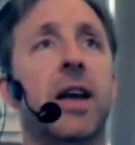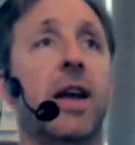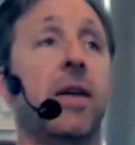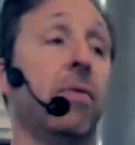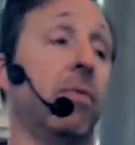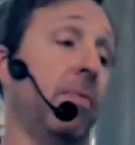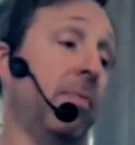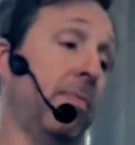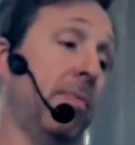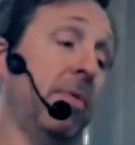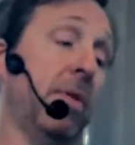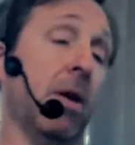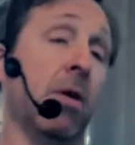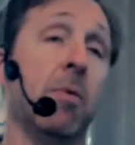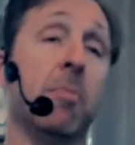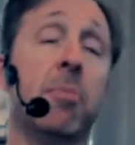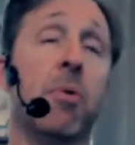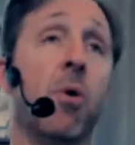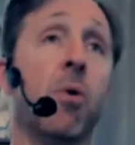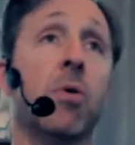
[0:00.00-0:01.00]
And they're
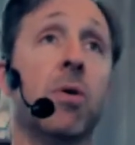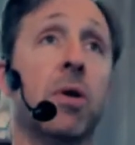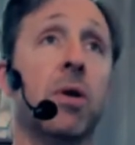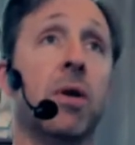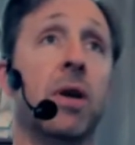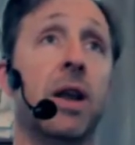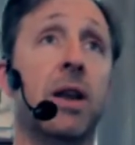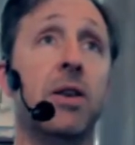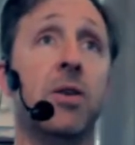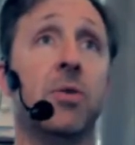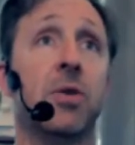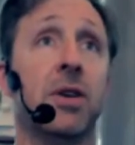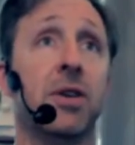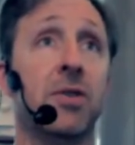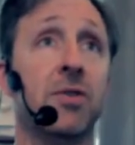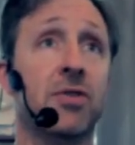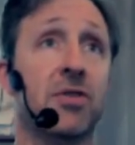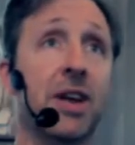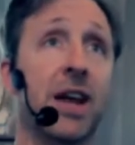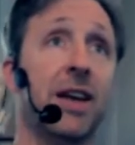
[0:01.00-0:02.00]
important. And you can
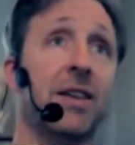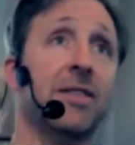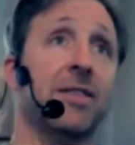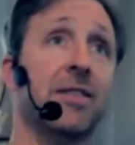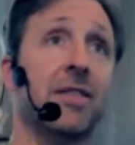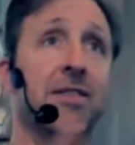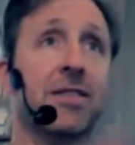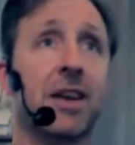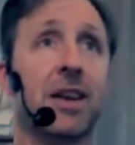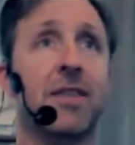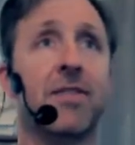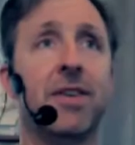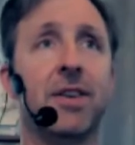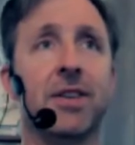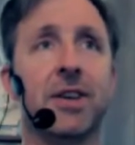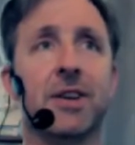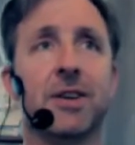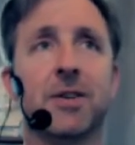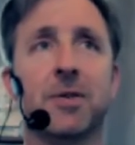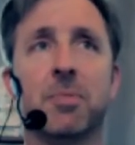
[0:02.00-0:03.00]
use science to study
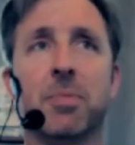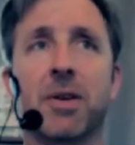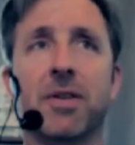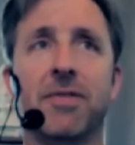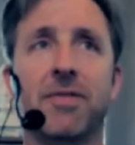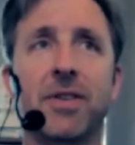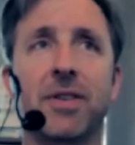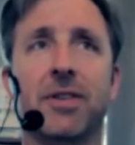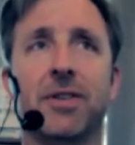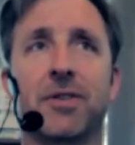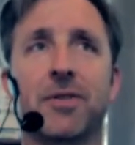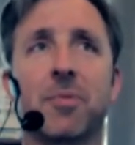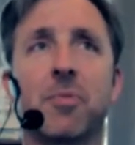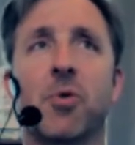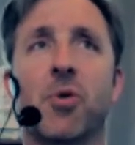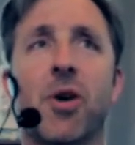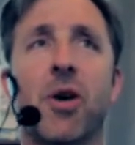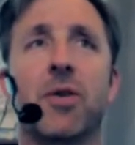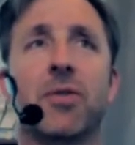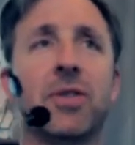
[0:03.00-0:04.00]
feelings, but feelings are
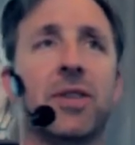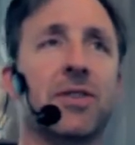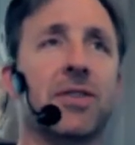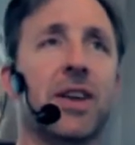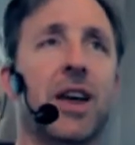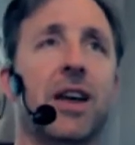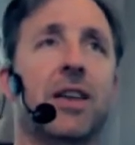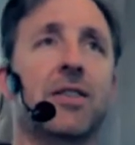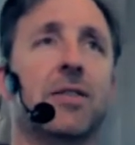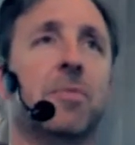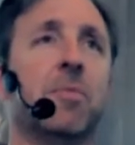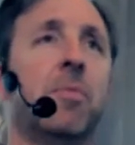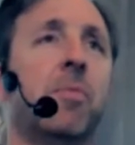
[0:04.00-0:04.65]
more art than science.